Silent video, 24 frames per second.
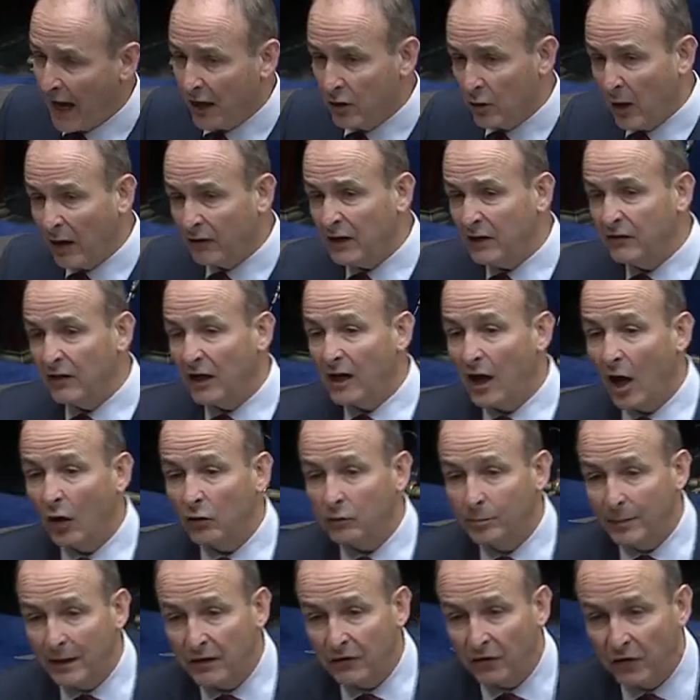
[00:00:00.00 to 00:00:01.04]
And you haven't even
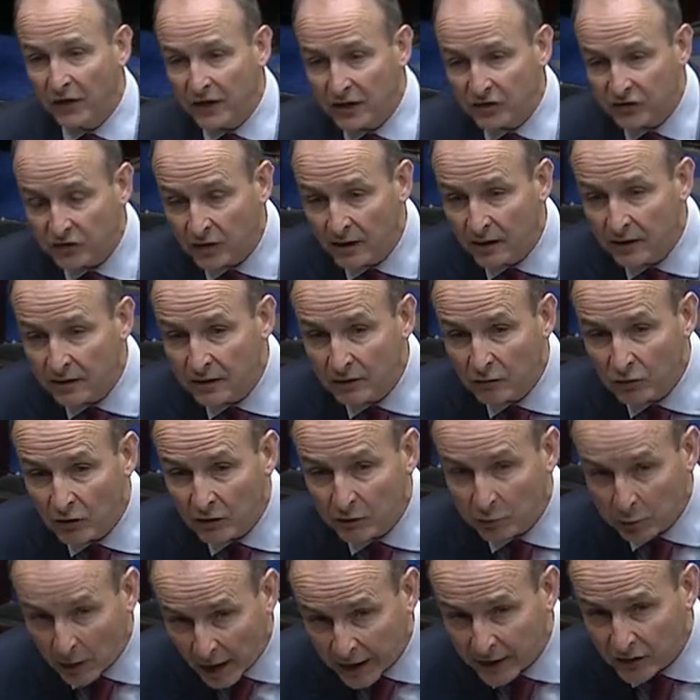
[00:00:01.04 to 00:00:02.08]
allowed me finish
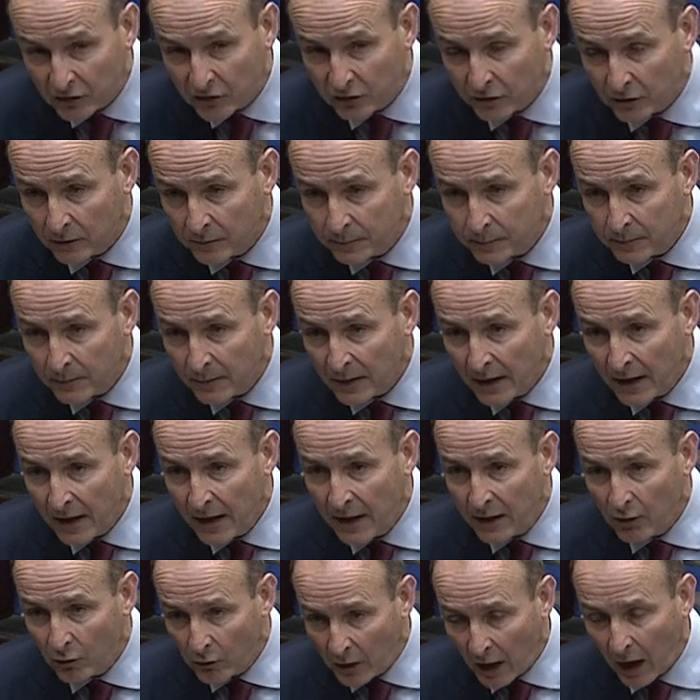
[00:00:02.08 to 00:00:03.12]
you were answering a
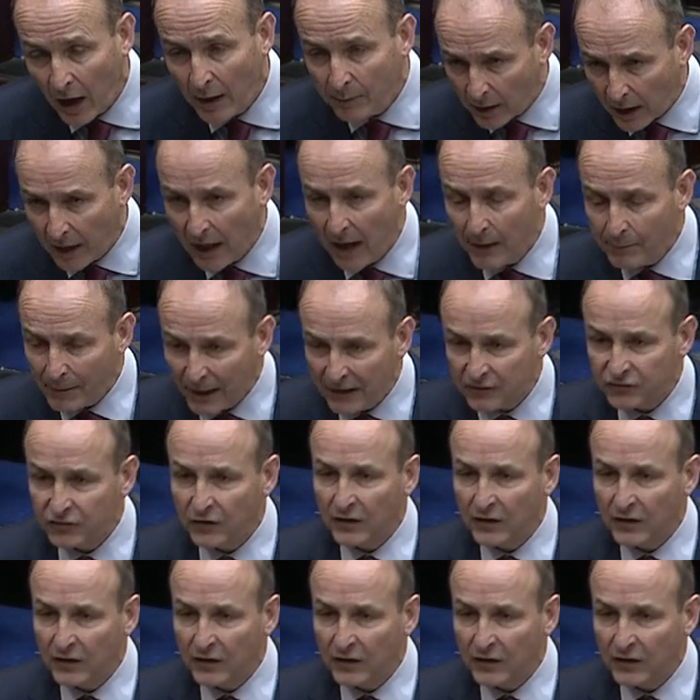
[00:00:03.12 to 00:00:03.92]
question that you I'm picked not, yourself.